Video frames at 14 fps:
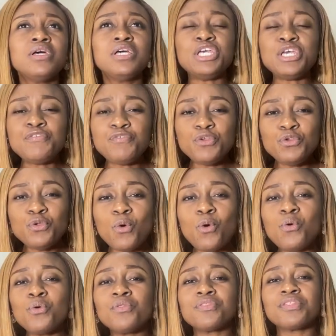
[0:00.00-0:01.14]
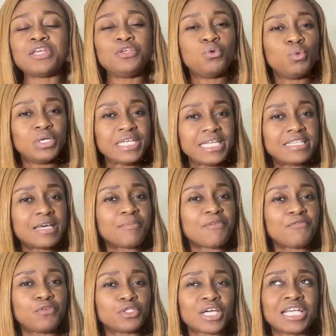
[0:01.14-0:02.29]
if you know that you will need them in
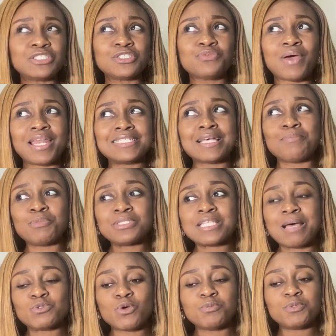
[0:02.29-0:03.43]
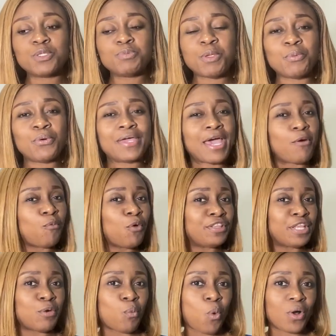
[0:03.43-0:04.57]
future i just realized that most times once people get what
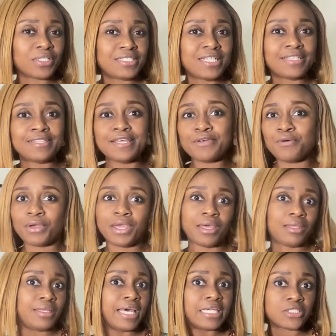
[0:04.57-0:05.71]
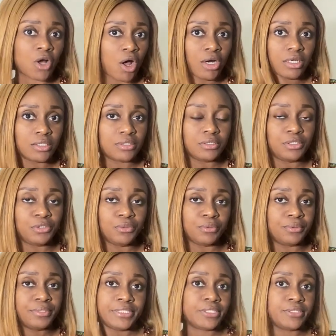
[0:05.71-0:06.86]
they want they think okay they are done you know
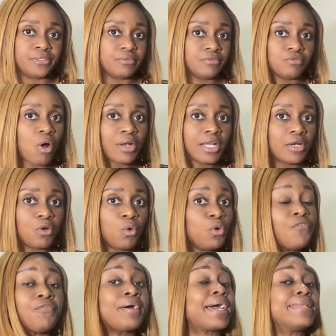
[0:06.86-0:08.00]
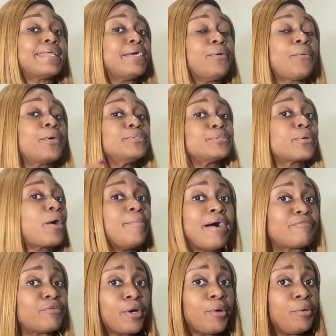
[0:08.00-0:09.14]
they just run and go you forget that you're going to come
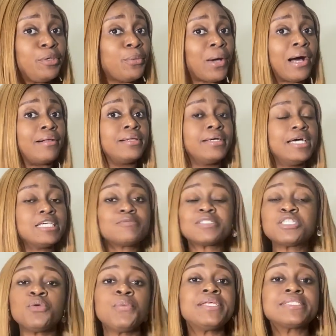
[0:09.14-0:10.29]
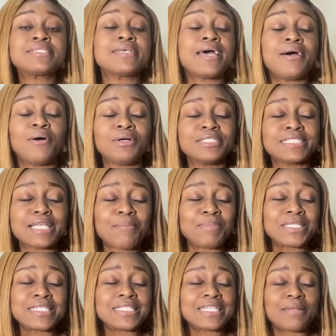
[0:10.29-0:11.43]
back for a renewal especially with this uh, all these
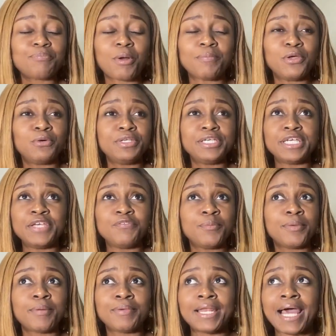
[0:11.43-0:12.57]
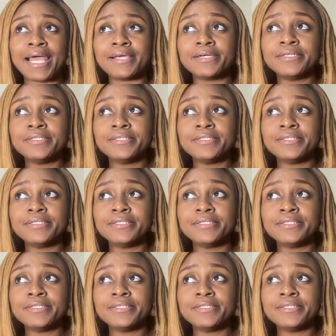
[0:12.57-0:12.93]
embassies that probably only give you maybe like